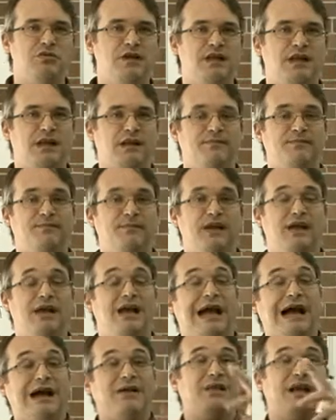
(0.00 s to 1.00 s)
reading.
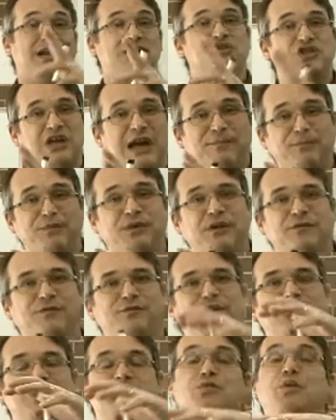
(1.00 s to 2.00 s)
How that chapter
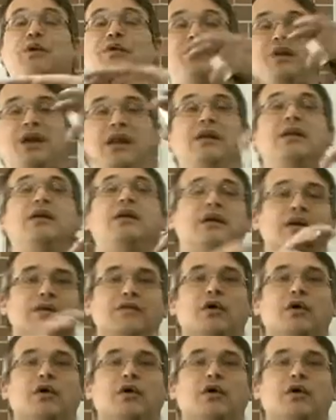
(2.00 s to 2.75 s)
fits within